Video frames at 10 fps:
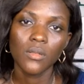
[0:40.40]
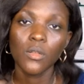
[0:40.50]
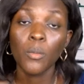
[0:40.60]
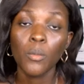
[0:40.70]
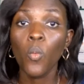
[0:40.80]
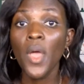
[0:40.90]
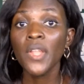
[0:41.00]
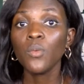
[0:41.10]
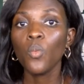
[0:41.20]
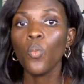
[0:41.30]
Number
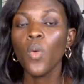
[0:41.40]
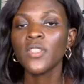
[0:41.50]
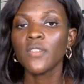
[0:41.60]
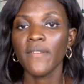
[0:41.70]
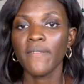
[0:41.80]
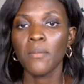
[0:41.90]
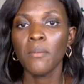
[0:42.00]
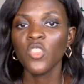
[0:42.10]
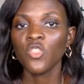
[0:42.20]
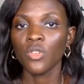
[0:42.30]
1, words of
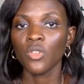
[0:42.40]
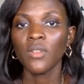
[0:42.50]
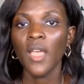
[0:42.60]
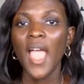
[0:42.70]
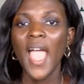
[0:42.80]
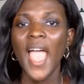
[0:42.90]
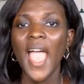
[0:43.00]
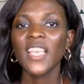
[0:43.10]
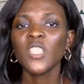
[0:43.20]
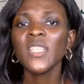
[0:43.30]
affirmation.
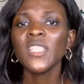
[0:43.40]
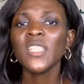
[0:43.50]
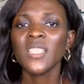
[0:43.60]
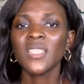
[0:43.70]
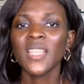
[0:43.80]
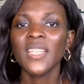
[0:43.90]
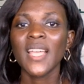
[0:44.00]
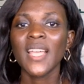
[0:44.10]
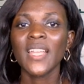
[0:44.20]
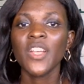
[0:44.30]
I explained yesterday
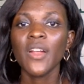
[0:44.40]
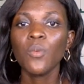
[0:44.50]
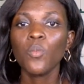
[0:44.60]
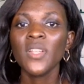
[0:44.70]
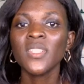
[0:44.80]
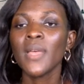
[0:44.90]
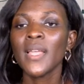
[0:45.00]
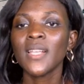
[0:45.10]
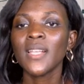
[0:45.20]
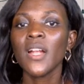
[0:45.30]
that here words
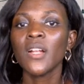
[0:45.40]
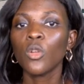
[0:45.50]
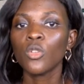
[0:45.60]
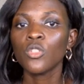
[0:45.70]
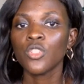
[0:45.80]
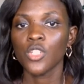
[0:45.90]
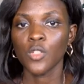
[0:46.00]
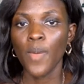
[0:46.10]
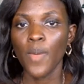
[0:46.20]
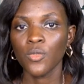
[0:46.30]
matter a lot to your
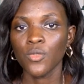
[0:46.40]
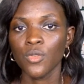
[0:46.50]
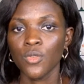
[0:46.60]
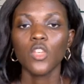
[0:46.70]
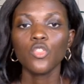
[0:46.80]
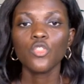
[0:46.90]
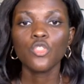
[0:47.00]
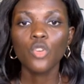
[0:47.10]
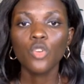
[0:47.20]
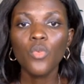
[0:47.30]
spouse. You
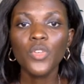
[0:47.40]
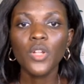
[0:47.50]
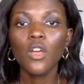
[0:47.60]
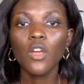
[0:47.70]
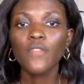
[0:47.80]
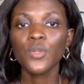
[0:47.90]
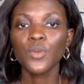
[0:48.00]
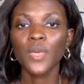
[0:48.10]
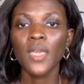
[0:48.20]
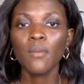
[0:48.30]
show your love
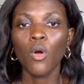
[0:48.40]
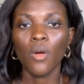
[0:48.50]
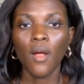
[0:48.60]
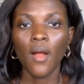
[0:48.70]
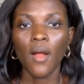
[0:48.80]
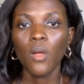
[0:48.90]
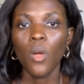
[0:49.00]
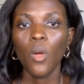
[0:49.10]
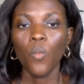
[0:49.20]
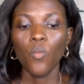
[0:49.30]
to him or her
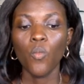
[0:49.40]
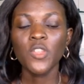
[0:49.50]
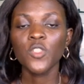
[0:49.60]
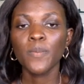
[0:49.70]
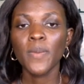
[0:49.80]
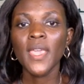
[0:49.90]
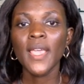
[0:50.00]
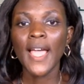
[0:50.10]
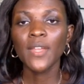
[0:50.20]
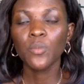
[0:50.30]
when you
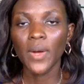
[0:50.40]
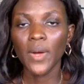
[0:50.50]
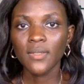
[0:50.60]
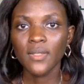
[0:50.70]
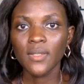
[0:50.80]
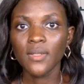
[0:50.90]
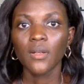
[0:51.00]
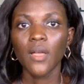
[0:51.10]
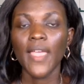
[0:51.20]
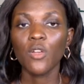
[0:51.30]
speak kind words,
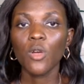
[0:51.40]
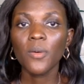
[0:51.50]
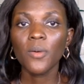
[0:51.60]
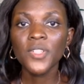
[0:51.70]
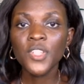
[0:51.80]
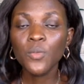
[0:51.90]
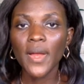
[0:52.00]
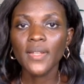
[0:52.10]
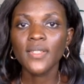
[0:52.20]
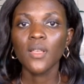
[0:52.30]
encouraging
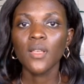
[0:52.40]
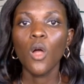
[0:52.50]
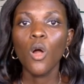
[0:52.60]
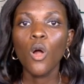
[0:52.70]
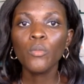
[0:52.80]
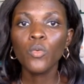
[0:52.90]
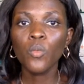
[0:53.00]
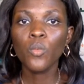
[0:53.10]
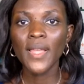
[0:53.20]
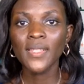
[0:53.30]
words,
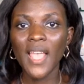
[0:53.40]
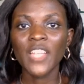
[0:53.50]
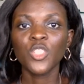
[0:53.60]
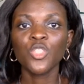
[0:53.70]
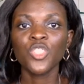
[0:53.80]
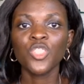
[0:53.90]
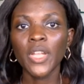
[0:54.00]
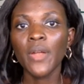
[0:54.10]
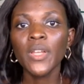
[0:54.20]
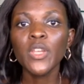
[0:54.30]
humble words, and you
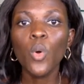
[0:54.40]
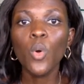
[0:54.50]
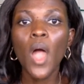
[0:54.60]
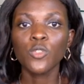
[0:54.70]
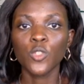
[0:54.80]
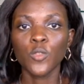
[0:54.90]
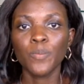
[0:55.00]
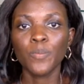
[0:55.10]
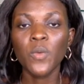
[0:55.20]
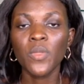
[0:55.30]
generally know how to
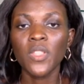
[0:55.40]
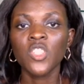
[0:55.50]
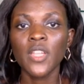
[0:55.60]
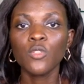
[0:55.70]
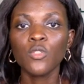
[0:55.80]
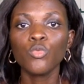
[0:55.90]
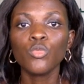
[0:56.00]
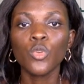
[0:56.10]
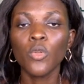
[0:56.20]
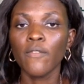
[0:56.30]
speak with a gentle
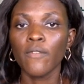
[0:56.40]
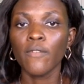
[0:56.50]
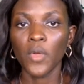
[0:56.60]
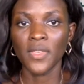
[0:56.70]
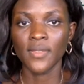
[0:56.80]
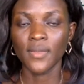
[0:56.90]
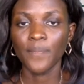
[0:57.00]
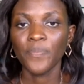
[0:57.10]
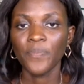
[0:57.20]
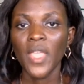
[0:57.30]
tone of voice.
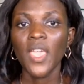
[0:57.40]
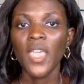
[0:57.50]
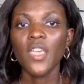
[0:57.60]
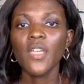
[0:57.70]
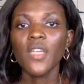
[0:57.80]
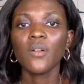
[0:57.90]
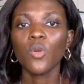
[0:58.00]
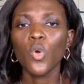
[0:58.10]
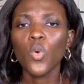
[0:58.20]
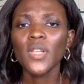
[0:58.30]
Here,
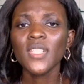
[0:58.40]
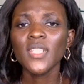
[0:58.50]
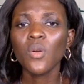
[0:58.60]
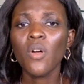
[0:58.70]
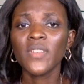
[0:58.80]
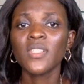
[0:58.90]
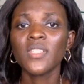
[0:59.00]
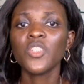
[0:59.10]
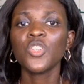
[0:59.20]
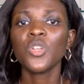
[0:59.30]
quality
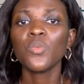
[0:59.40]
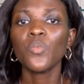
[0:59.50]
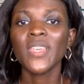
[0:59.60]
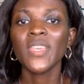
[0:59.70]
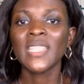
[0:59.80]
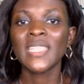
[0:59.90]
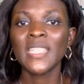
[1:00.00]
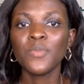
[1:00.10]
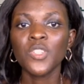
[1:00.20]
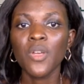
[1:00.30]
conversation where there is
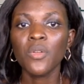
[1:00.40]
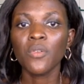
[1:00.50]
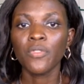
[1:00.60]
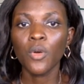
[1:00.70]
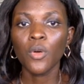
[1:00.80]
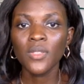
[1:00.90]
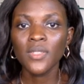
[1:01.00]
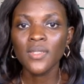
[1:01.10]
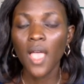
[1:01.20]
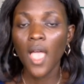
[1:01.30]
deep sharing of
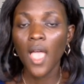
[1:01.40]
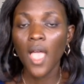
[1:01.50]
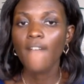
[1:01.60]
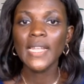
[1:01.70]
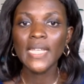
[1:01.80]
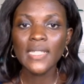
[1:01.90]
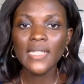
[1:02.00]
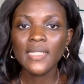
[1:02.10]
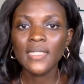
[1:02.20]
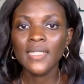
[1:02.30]
thoughts,
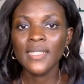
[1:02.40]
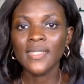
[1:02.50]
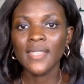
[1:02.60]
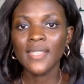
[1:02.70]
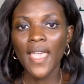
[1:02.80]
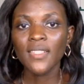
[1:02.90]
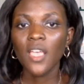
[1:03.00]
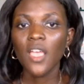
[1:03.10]
feelings, desires,